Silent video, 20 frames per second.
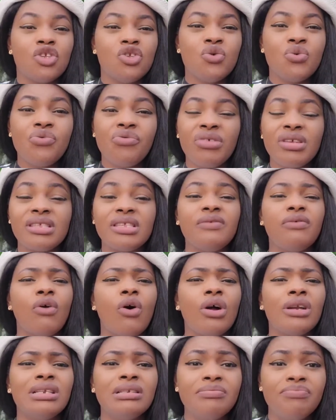you will receive
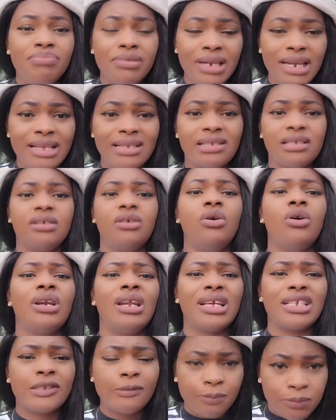all the blessing God
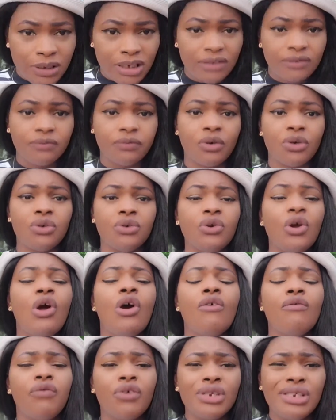has planned for you
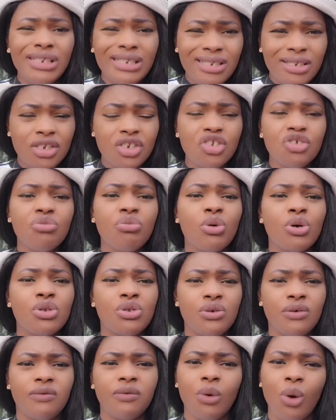for this new
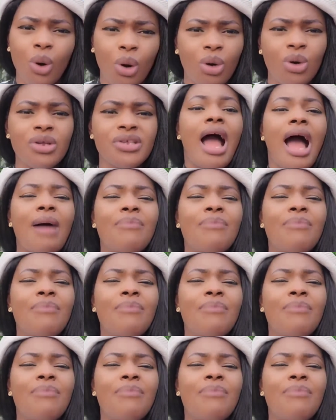month of August.